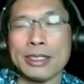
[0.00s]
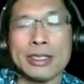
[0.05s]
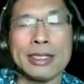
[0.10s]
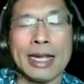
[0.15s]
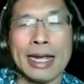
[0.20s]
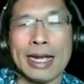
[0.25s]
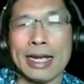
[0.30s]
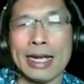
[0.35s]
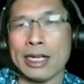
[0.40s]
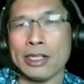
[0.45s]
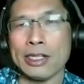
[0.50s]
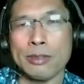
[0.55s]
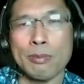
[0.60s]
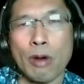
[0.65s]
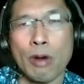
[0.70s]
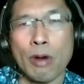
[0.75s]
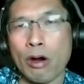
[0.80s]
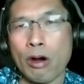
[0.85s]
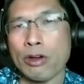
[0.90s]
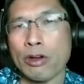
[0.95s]
as
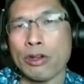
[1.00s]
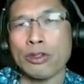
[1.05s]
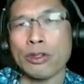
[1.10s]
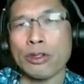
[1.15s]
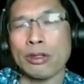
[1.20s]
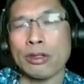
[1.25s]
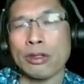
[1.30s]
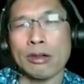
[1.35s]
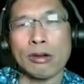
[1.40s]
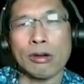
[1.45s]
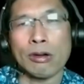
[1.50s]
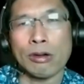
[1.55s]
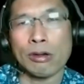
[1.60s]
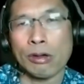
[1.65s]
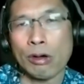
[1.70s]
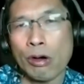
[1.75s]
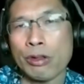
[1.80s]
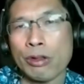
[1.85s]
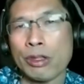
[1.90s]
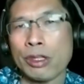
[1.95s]
Mars or, or
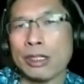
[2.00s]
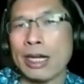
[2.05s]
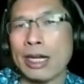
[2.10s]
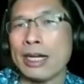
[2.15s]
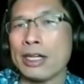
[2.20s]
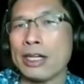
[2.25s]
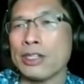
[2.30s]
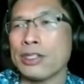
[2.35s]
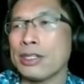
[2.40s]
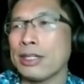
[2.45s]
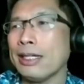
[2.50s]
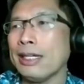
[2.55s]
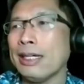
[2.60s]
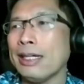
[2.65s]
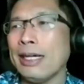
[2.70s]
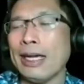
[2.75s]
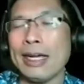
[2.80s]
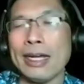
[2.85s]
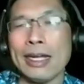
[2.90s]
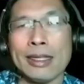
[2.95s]
Earth does,
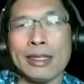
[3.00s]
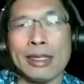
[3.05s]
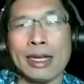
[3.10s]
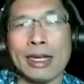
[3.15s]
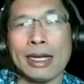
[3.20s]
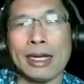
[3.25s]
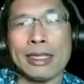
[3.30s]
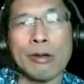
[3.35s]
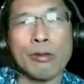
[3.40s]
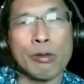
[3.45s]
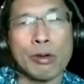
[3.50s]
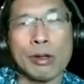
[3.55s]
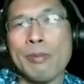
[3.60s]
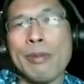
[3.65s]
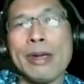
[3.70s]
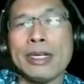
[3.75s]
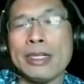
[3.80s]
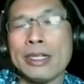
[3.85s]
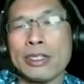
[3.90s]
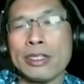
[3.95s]
and uh, they wouldn't
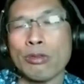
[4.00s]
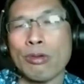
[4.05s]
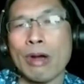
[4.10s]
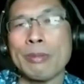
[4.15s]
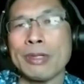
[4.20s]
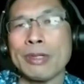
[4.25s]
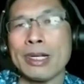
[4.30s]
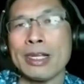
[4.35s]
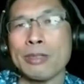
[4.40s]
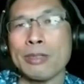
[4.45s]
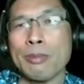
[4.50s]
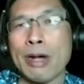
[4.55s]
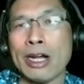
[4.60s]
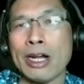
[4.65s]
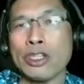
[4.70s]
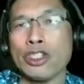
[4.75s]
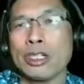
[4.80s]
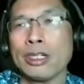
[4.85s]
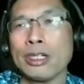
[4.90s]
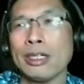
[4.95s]
be disrupted as
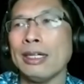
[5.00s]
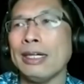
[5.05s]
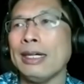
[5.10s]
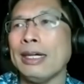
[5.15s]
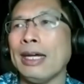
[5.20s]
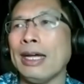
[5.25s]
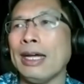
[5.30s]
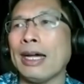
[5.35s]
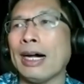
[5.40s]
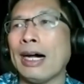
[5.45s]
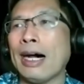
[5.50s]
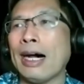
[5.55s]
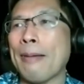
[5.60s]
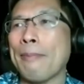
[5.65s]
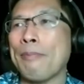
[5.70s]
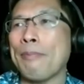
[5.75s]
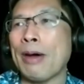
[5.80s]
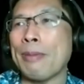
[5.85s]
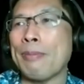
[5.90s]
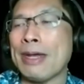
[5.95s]
much. Uh,
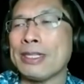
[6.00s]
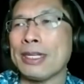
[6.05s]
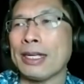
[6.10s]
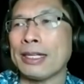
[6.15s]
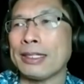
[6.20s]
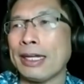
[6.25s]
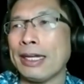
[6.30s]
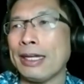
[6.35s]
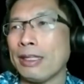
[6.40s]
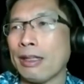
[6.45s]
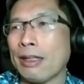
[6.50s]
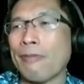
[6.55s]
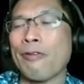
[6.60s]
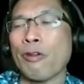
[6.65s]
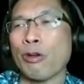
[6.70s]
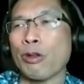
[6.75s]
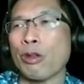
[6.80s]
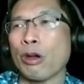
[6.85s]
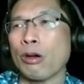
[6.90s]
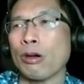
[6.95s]
but basically, the
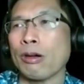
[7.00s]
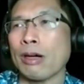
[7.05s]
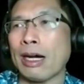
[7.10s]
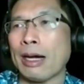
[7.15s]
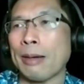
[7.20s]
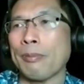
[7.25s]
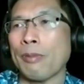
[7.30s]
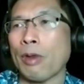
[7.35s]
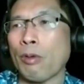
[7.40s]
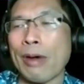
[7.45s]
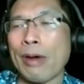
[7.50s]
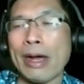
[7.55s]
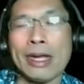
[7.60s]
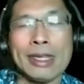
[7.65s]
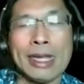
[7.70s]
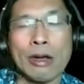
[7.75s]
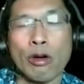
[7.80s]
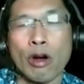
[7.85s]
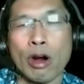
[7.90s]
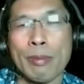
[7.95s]
further um, away
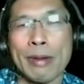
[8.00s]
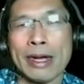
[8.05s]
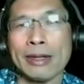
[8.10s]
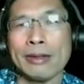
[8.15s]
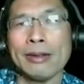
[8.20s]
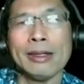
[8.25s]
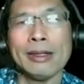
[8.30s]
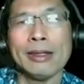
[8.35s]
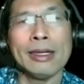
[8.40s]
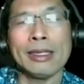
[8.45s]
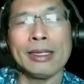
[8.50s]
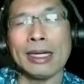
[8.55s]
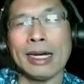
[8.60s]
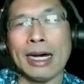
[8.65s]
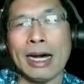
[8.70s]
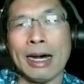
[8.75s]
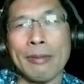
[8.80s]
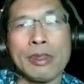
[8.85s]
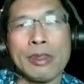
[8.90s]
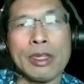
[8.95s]
they orbit,
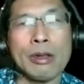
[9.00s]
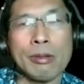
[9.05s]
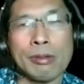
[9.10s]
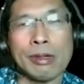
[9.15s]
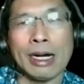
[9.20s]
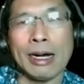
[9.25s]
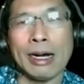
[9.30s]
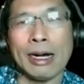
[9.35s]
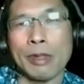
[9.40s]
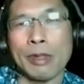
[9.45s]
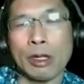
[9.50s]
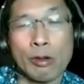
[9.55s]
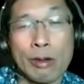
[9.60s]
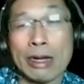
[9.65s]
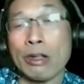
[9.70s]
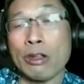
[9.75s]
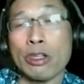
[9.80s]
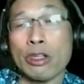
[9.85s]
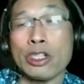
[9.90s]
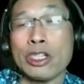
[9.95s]
um, uh, the, the
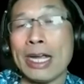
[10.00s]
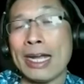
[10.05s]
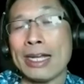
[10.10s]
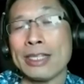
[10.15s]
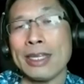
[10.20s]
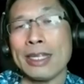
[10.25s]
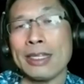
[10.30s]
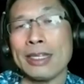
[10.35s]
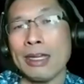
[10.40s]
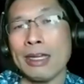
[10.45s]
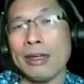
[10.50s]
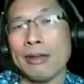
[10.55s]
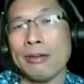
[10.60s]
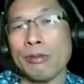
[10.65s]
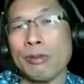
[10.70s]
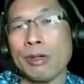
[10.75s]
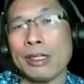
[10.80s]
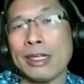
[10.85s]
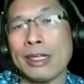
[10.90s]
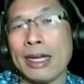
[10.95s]
greater the chance that they
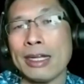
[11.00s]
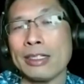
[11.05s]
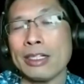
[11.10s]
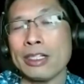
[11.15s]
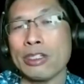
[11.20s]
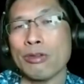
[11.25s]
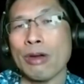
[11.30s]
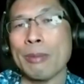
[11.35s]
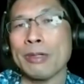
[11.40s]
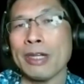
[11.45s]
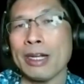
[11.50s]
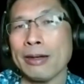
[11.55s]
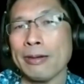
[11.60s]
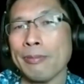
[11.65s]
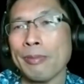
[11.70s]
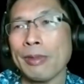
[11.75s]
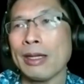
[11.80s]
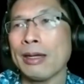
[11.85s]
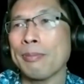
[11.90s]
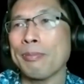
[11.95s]
would get disrupted
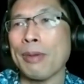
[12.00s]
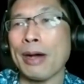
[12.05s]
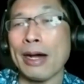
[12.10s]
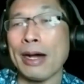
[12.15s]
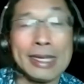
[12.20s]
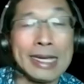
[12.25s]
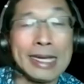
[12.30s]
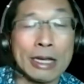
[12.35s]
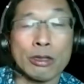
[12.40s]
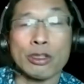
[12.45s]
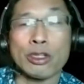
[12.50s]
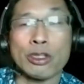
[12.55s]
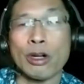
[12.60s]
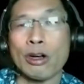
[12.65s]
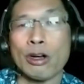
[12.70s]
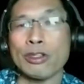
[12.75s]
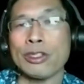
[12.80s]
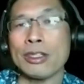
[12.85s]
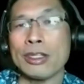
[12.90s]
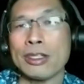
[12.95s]
by the other
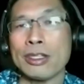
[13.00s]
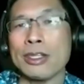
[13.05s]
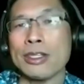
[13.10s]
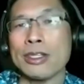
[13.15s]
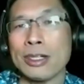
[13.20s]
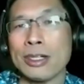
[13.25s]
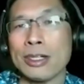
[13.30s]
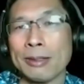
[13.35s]
stars in the system.